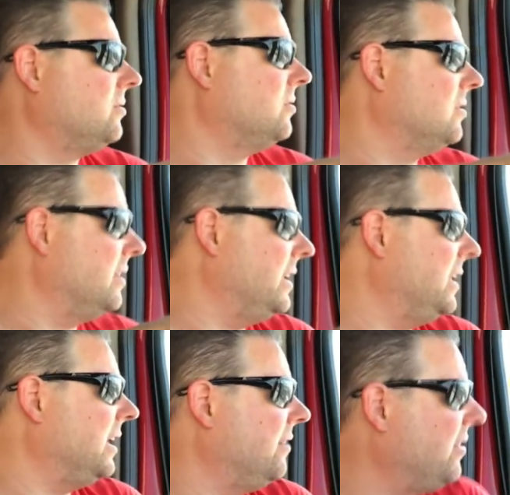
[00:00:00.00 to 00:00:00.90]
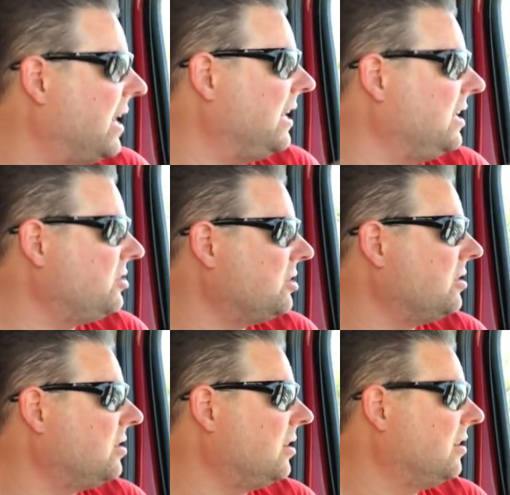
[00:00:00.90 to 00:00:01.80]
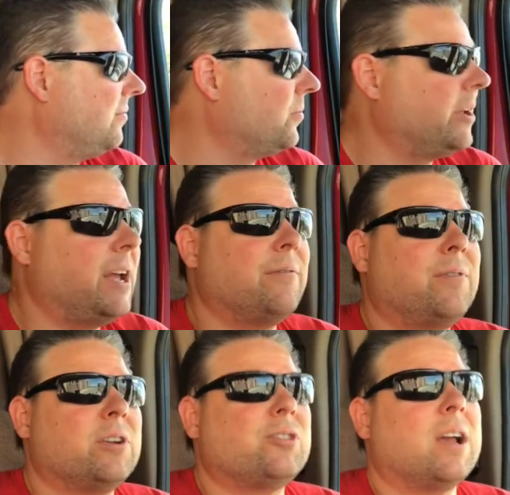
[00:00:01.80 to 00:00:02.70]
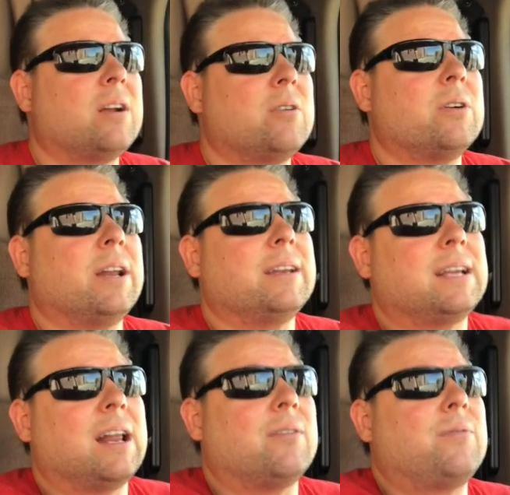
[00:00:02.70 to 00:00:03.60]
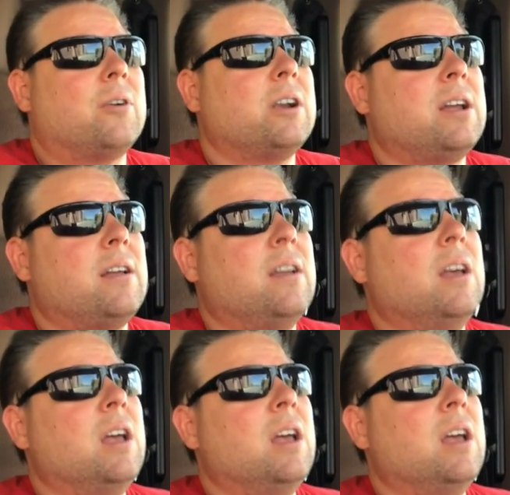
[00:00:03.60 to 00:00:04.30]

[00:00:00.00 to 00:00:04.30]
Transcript: or anything of that nature on a forty-eight foot trailer going into California.